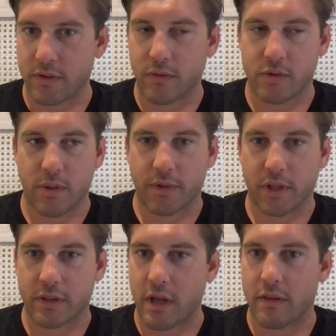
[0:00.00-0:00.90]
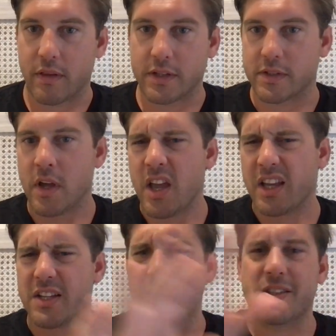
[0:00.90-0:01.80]
Or something like that. That's
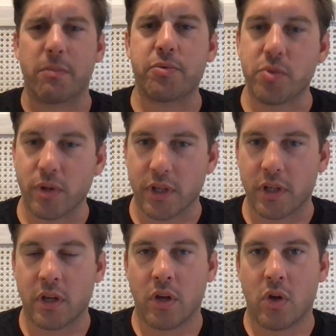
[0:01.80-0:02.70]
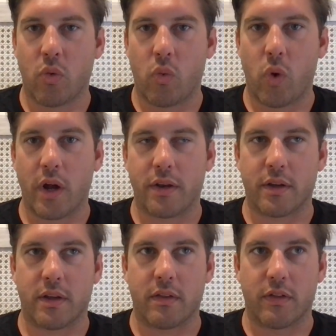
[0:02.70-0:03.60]
conceptually what
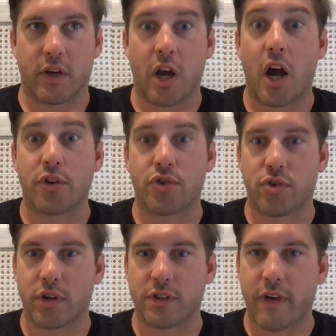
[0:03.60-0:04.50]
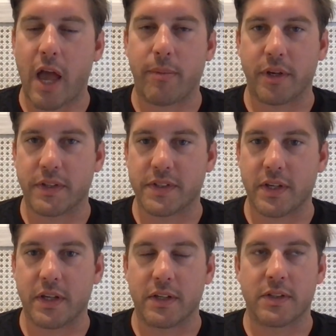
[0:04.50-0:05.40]
the construct of happiness
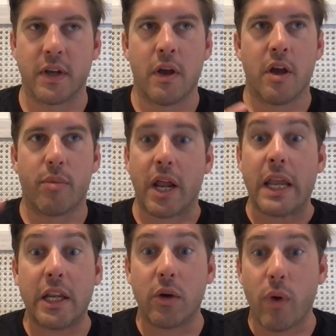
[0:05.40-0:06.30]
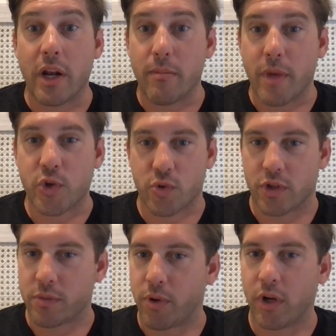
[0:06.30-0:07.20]
is. But I need a way to measure
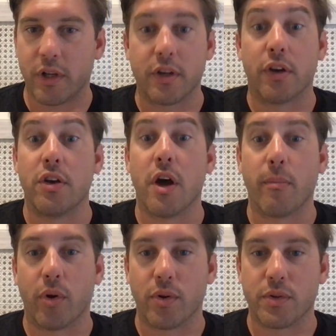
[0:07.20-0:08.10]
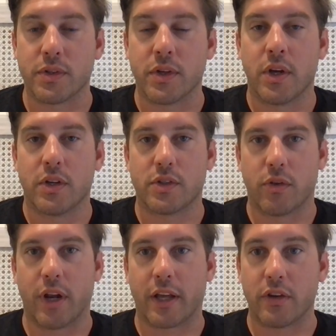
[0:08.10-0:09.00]
it, to put it into numbers so
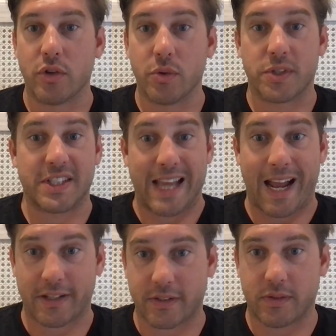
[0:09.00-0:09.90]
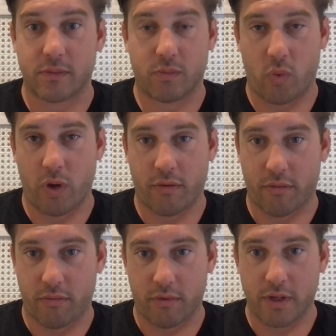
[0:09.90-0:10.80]
that I can do stats with
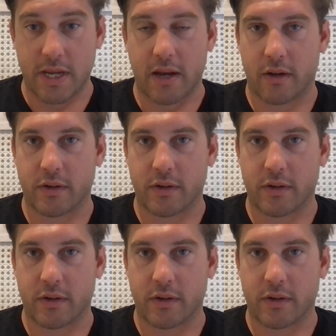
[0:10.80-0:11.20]
the data.